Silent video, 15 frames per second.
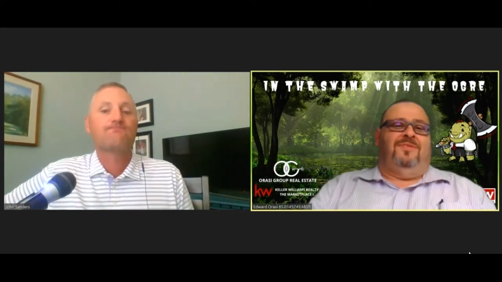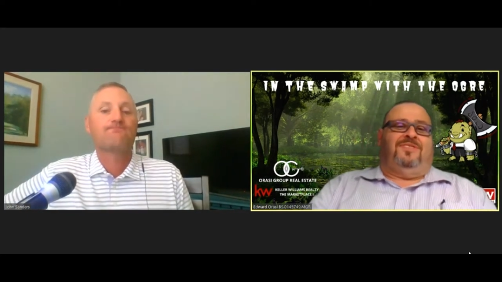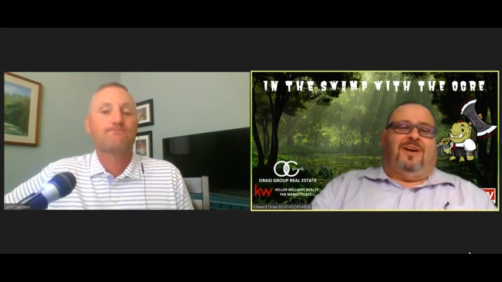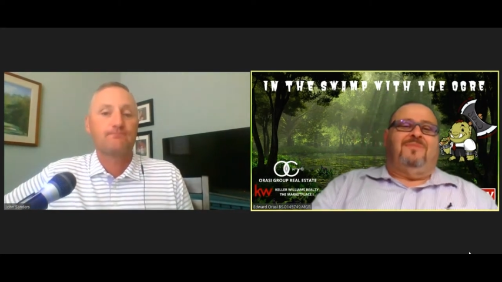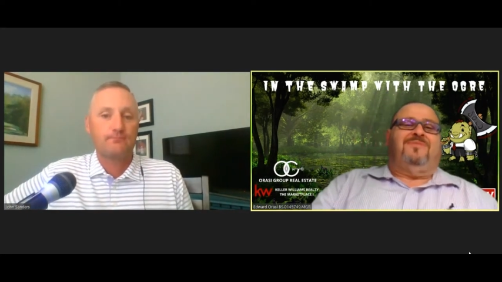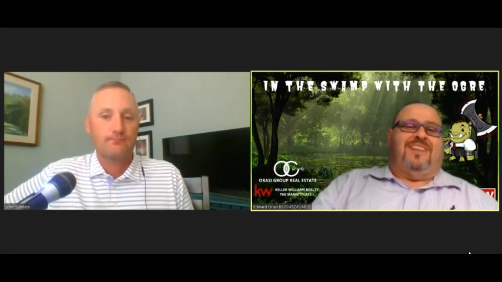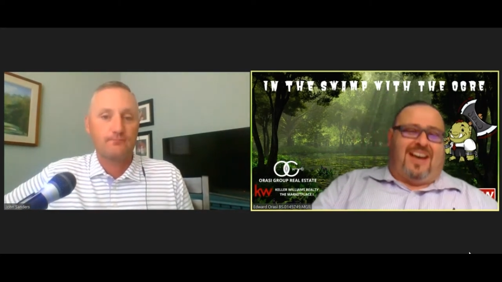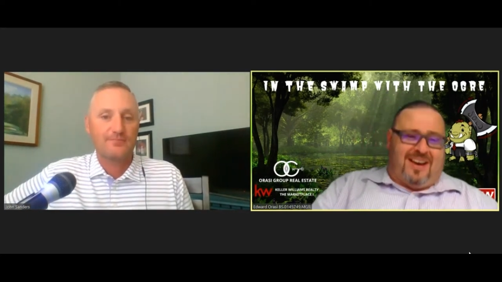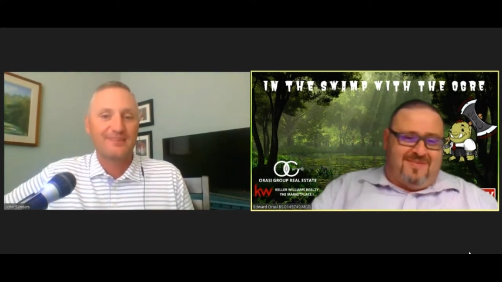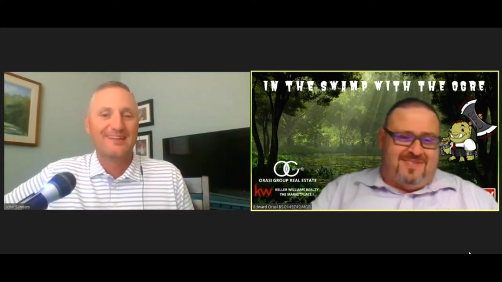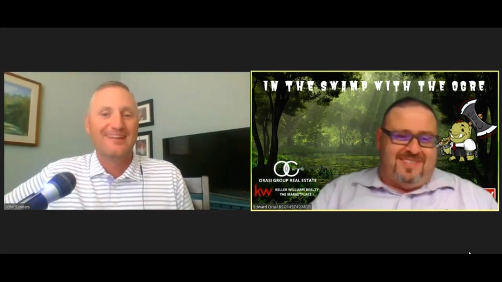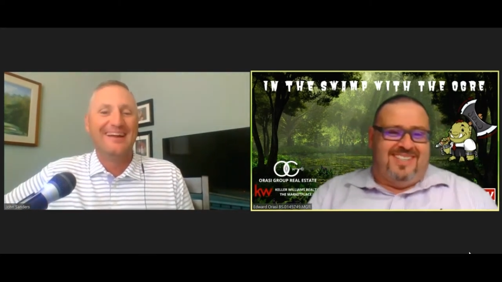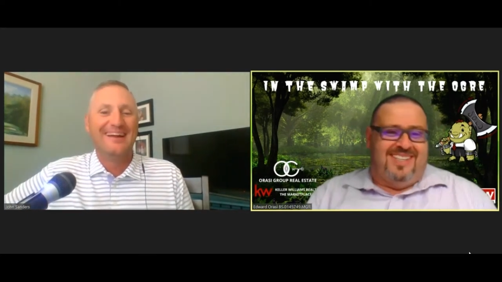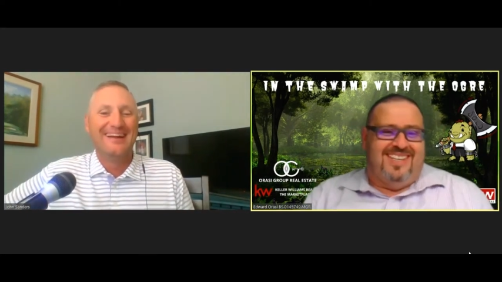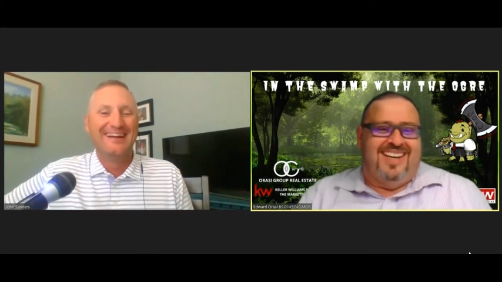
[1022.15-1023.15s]

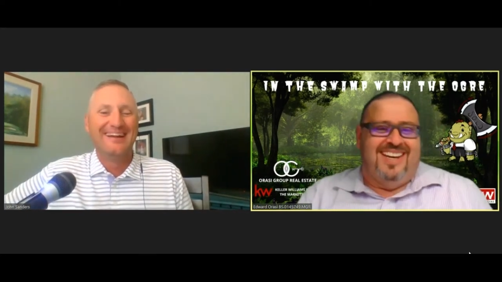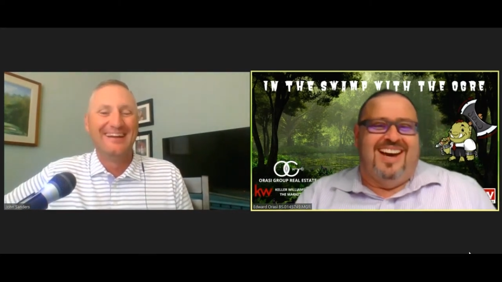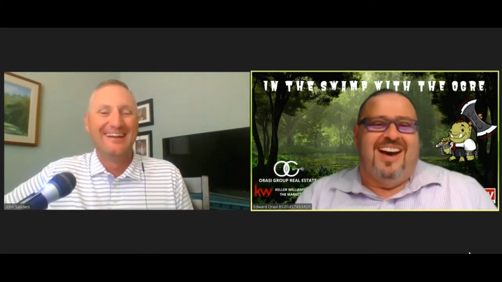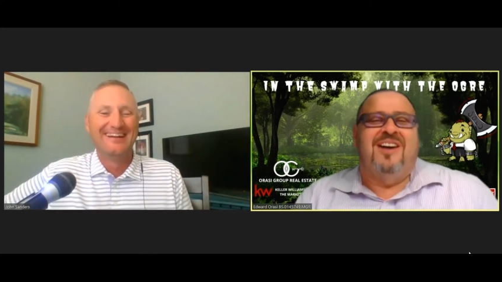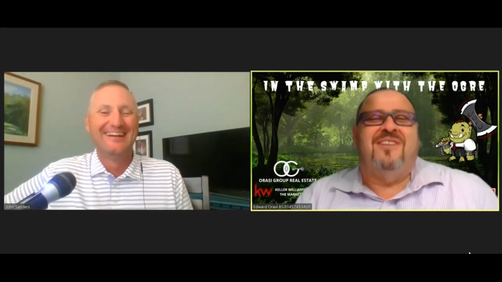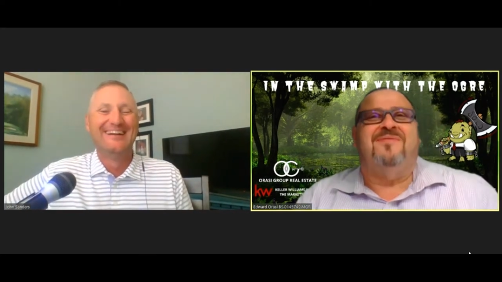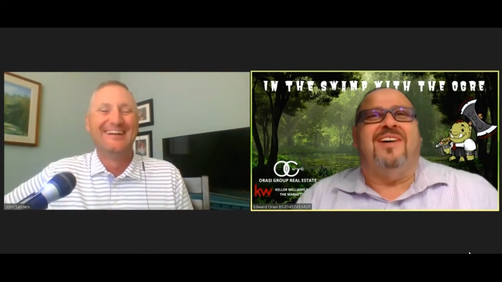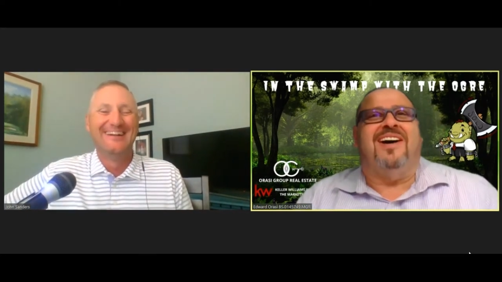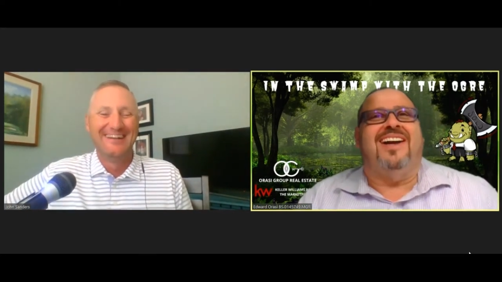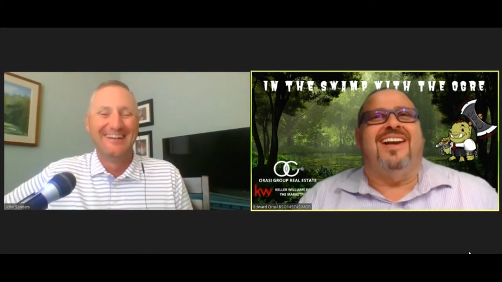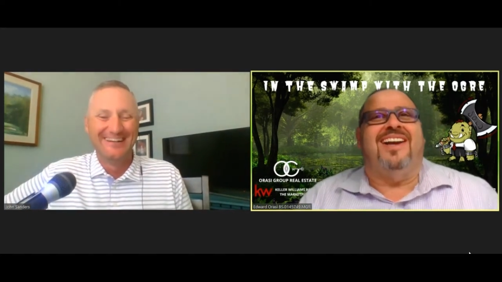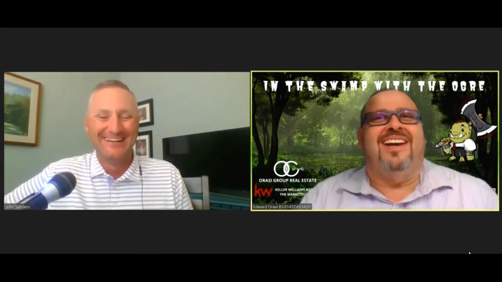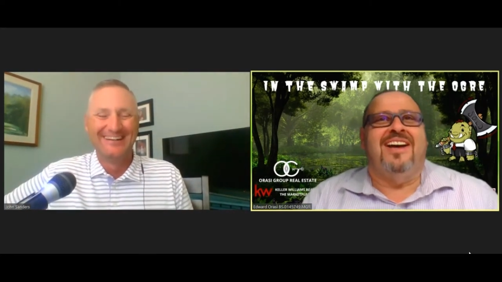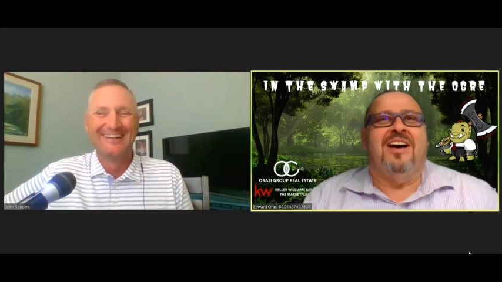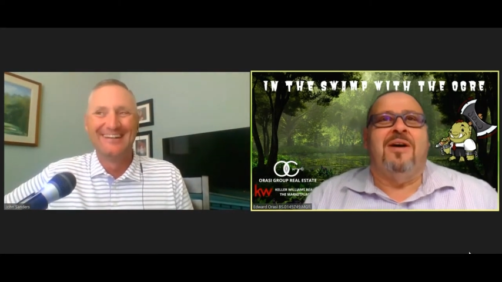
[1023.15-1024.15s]
Speaker 1: sometimes,
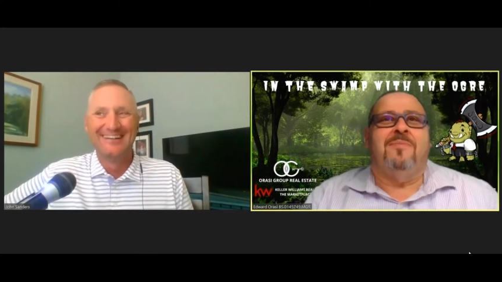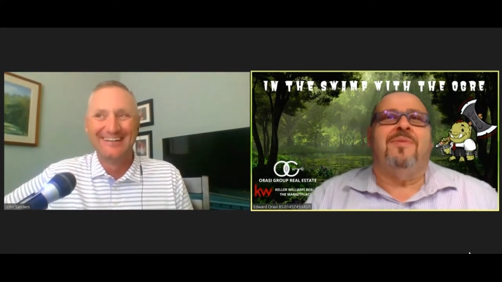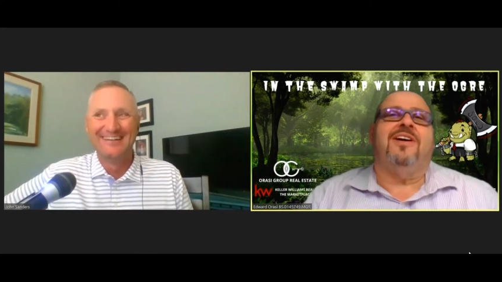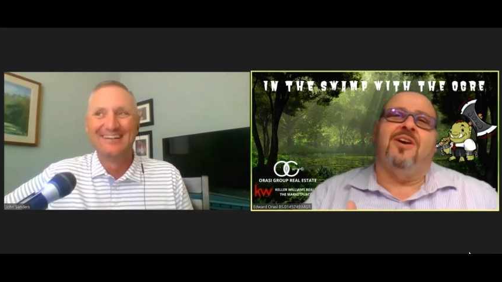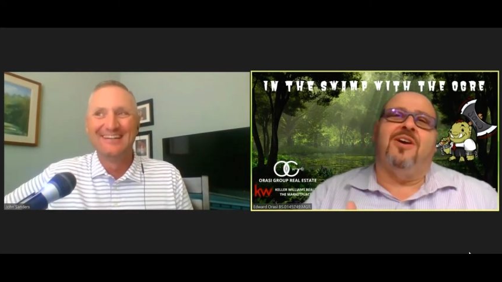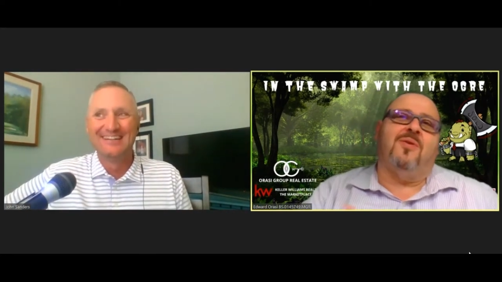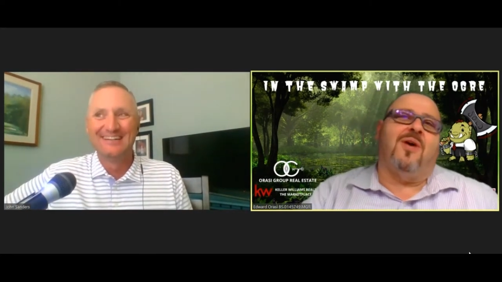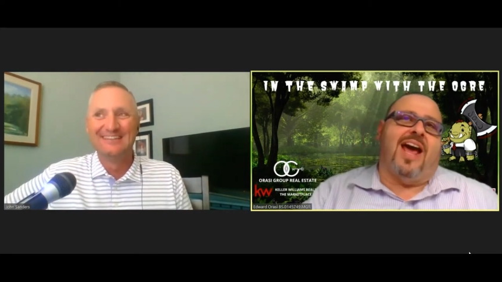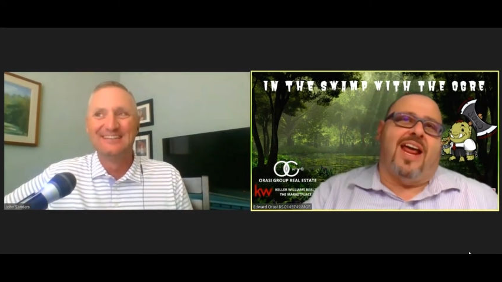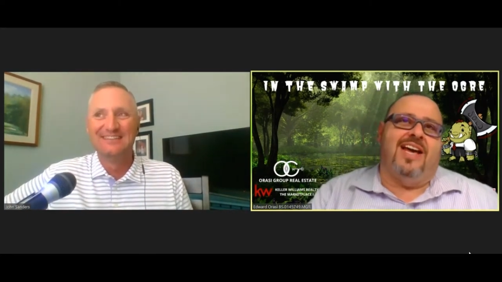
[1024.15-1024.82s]
but but you're right.